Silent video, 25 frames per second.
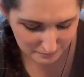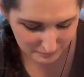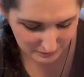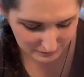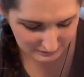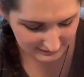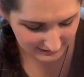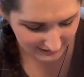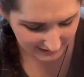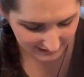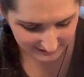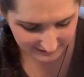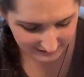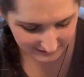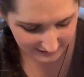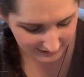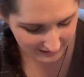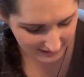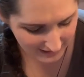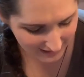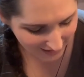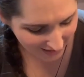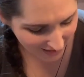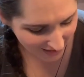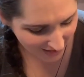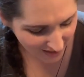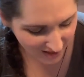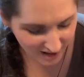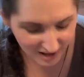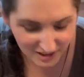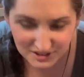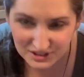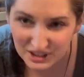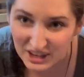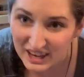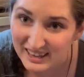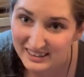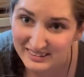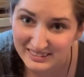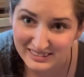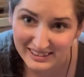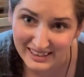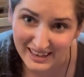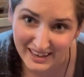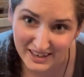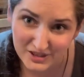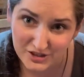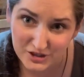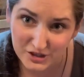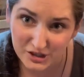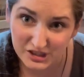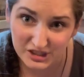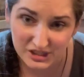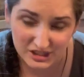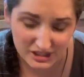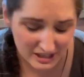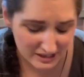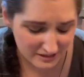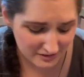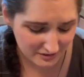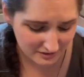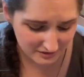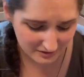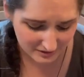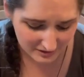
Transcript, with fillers: but like I'll take the extra stuff